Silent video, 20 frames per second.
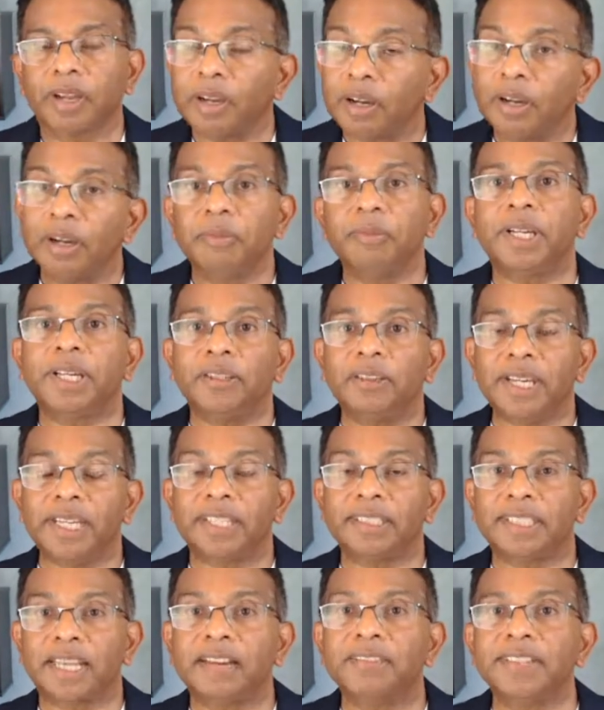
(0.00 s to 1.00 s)
We can look at
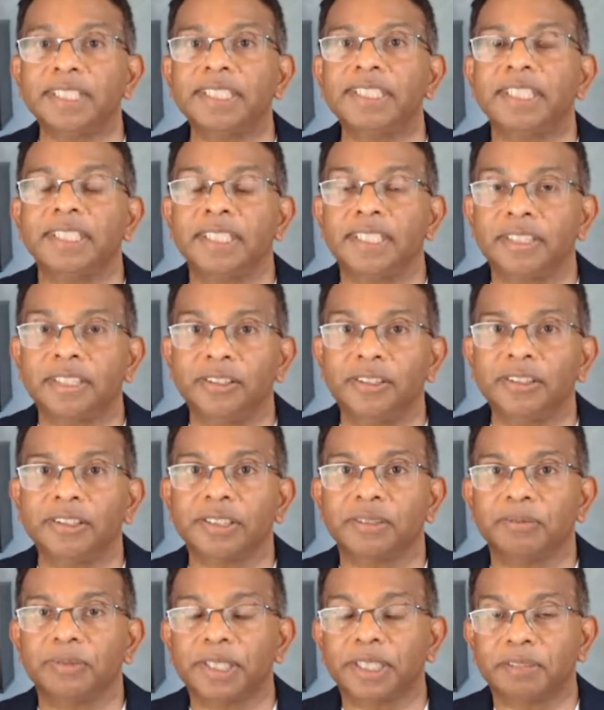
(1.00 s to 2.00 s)
diversity and inclusion,
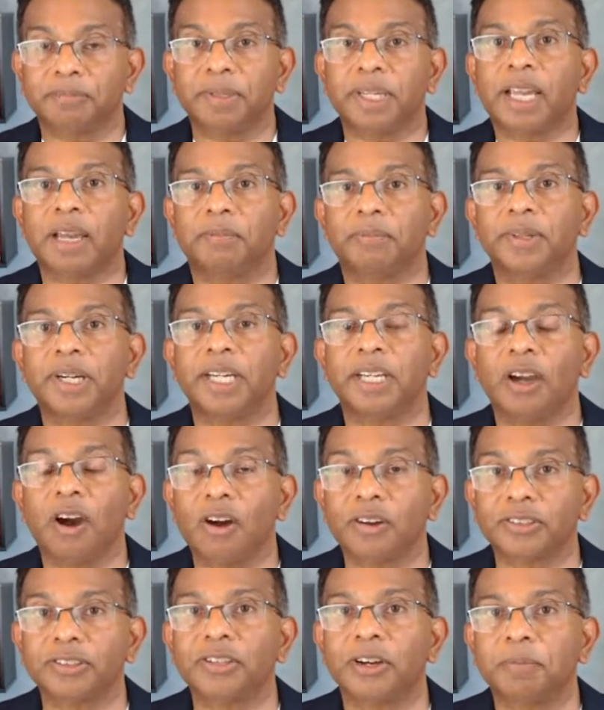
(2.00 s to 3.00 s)
which have become really
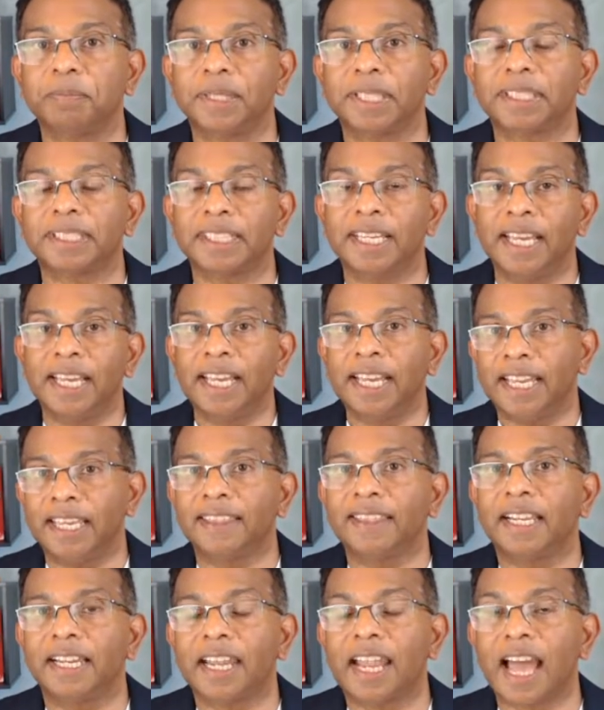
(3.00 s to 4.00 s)
hot topics in the
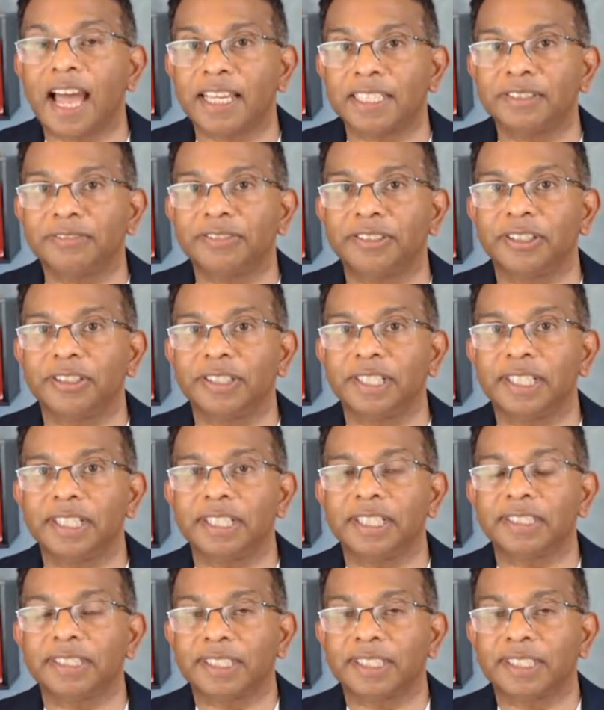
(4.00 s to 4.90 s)
last few years.